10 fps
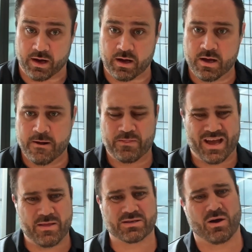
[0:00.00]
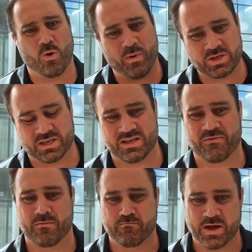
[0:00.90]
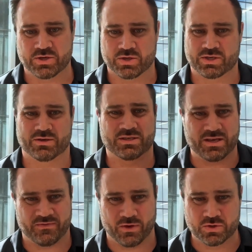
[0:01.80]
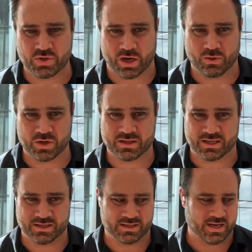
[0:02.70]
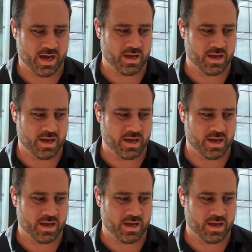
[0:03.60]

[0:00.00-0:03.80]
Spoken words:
under. And there's a whole bunch of different measures. So a CFO's got to look at this and